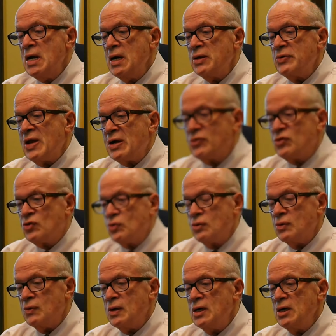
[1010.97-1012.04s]
Not
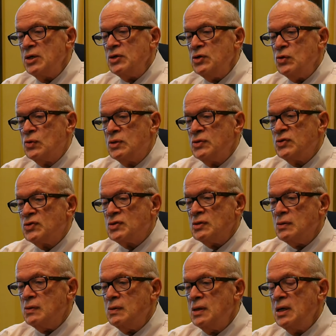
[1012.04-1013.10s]
true. You can
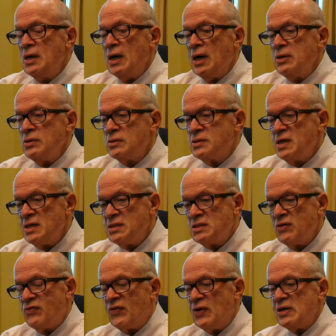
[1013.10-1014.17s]
sue and you'll
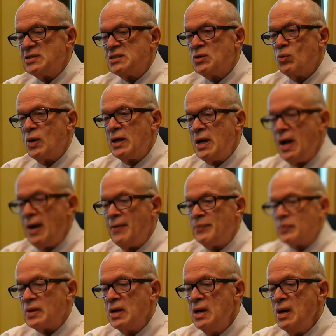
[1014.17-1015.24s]
testify as to what happened.